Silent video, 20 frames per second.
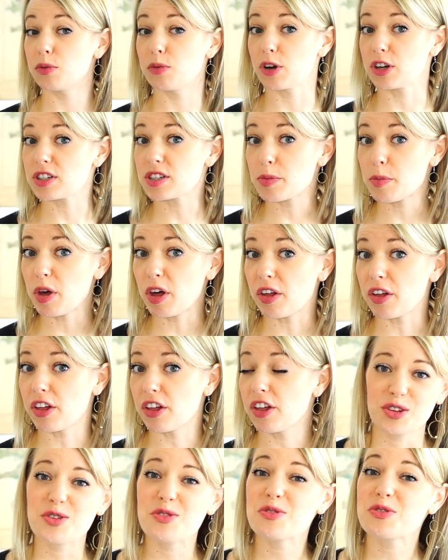where's the bill?
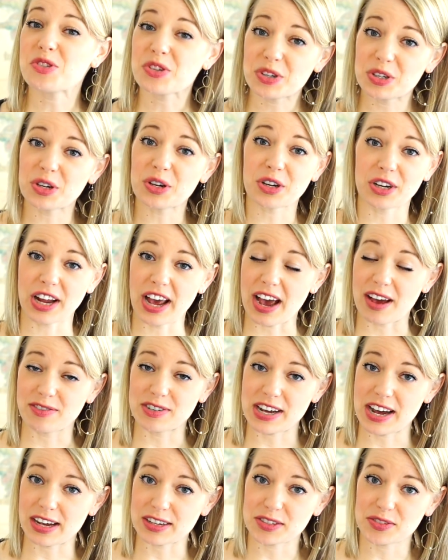Usually you're gonna have
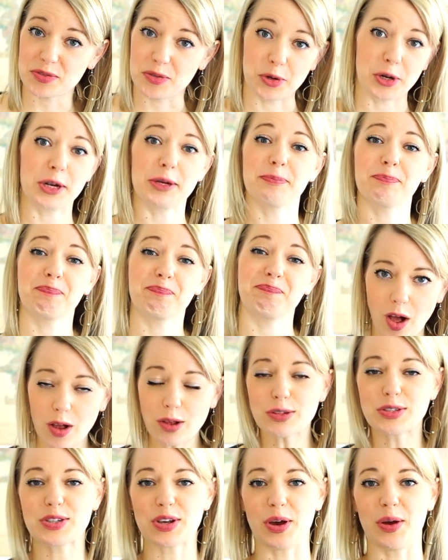to ask for it.
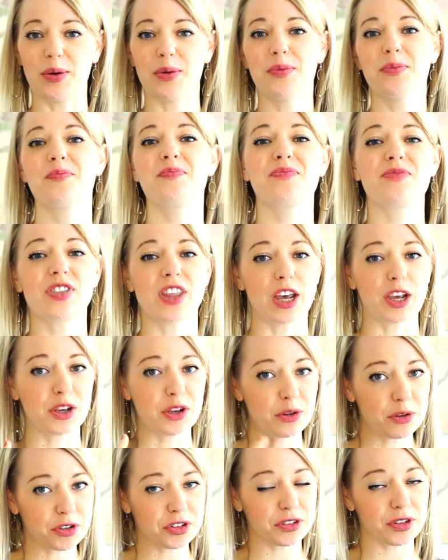Also, they
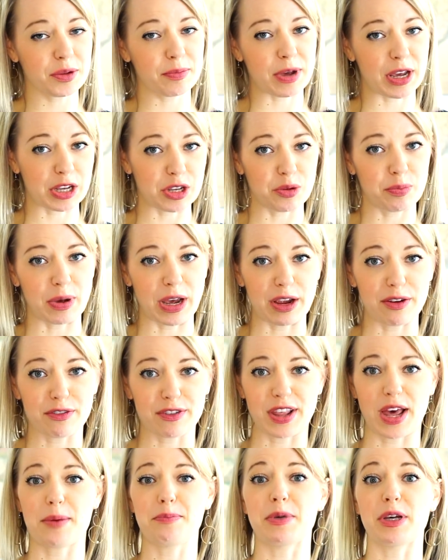usually make you pay for
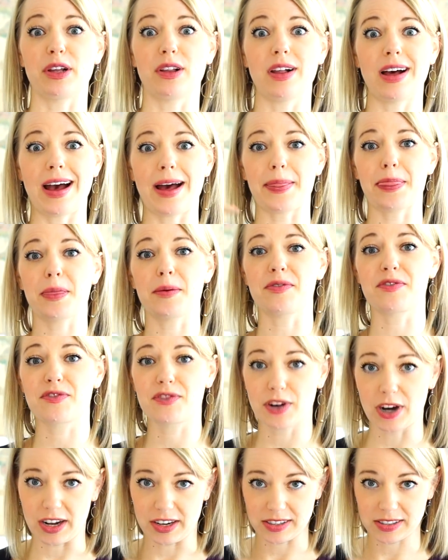that bill at the
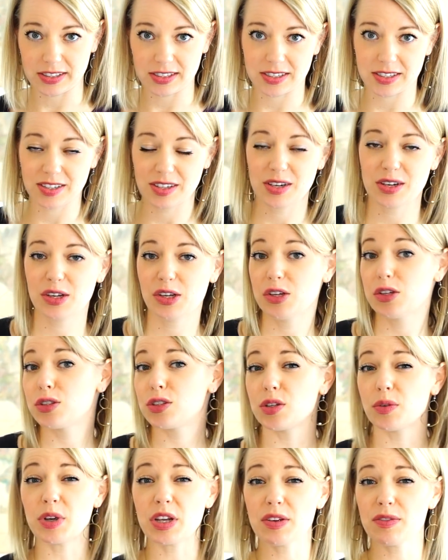front.
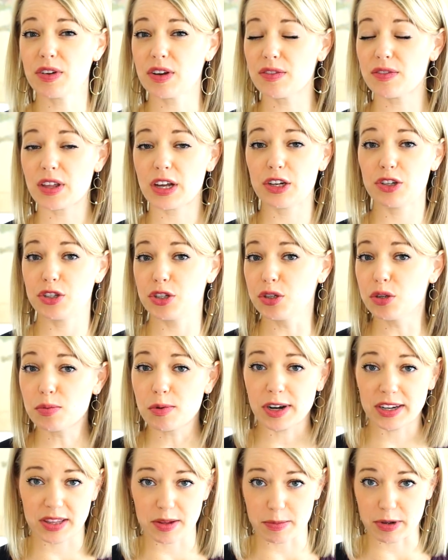So even if they do
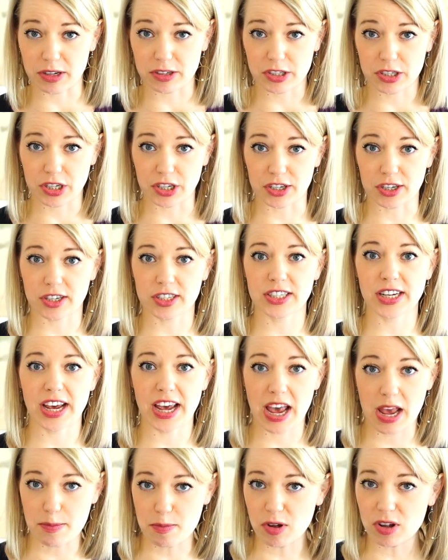bring the bill to your
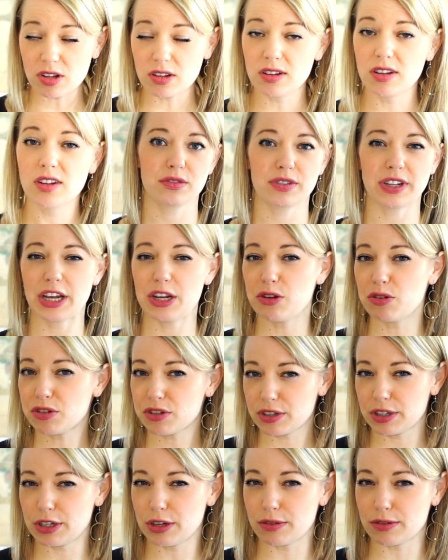table, they
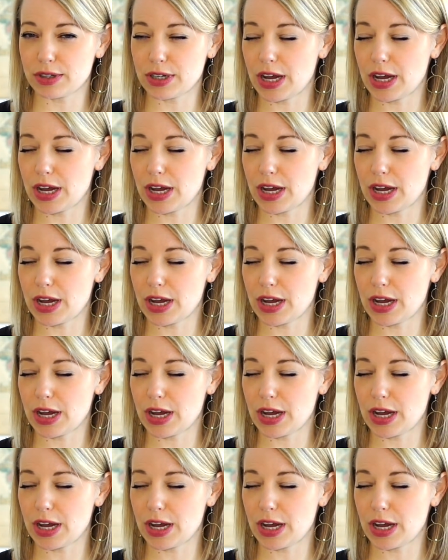usually don't